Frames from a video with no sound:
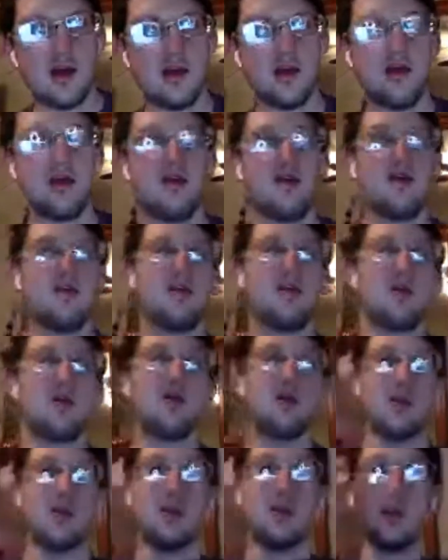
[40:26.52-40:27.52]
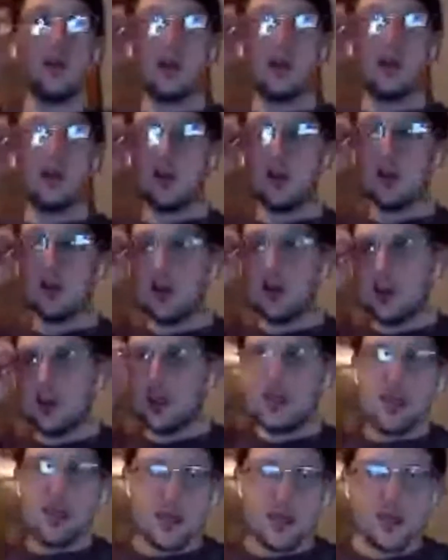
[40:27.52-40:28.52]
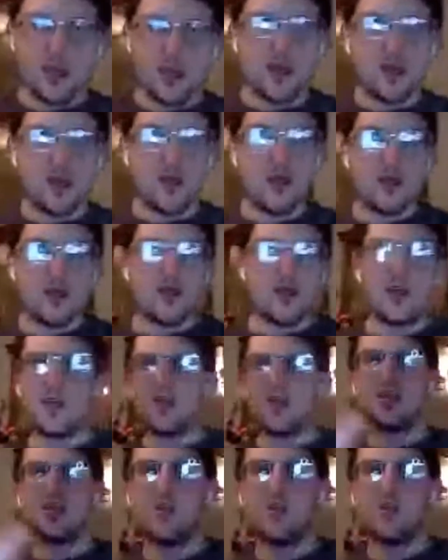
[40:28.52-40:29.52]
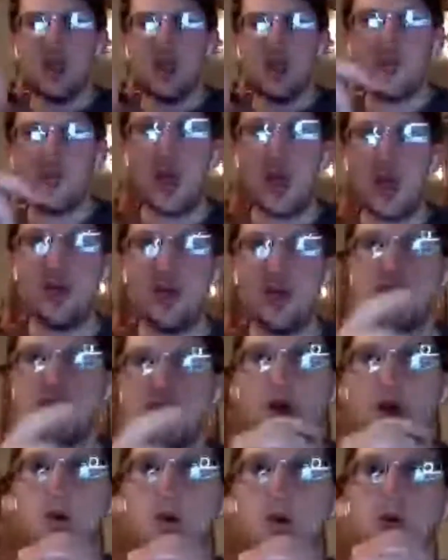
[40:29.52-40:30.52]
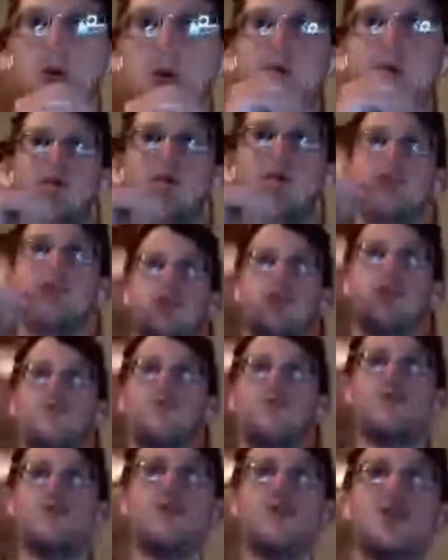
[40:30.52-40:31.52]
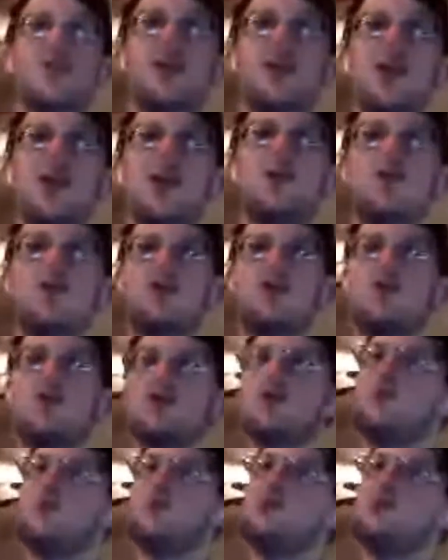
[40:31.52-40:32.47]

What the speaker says: Again, this has been Perry's Hotter, your friendly neighborhood mangaka in the making.